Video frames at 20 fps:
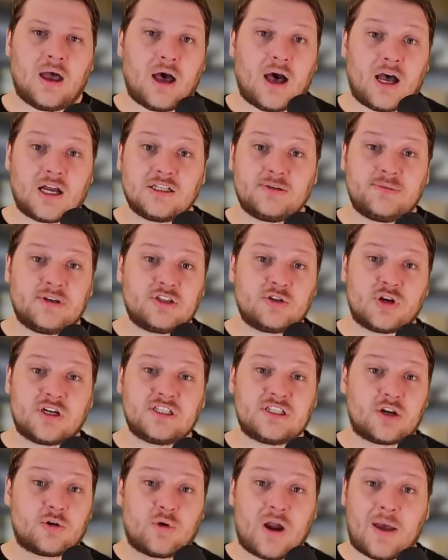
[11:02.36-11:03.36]
Hajime
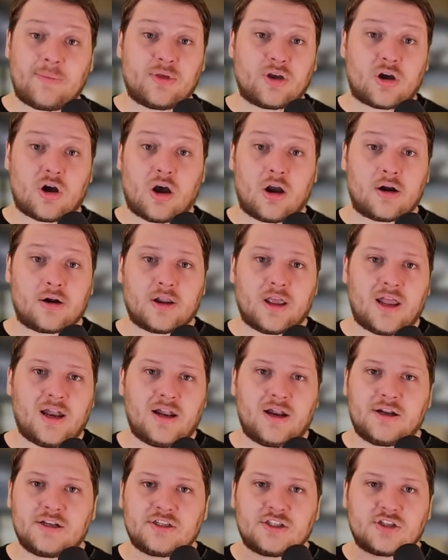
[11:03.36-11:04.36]
tries to grab the card, and
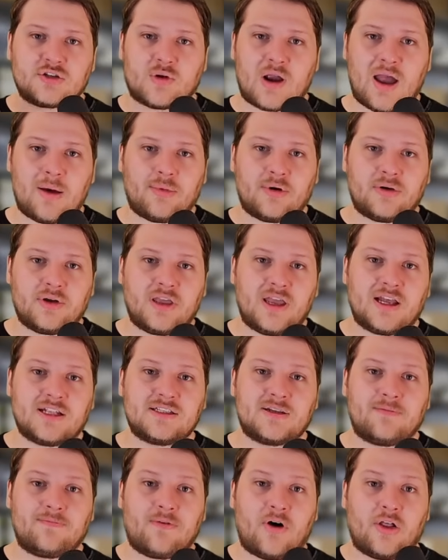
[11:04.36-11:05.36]
in his scrabble, he
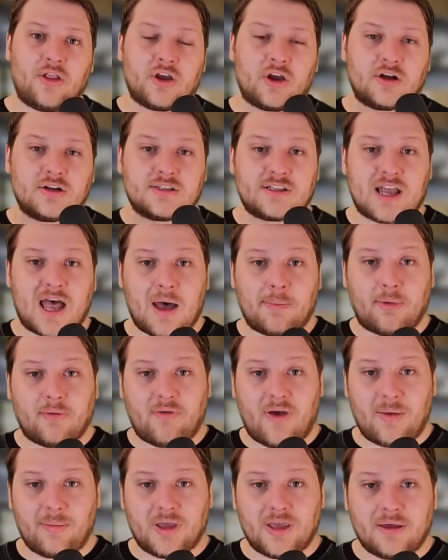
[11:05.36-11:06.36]
ends up falling on top of
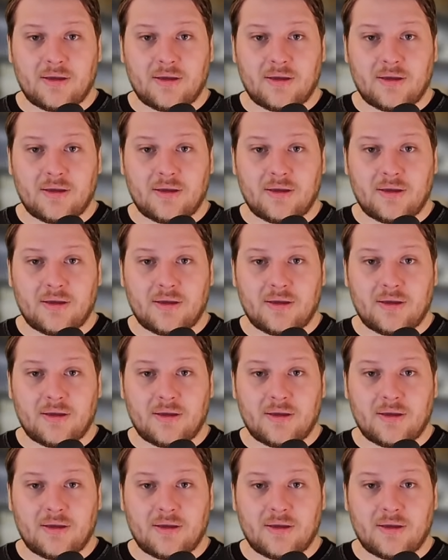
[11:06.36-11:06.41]
Emmy.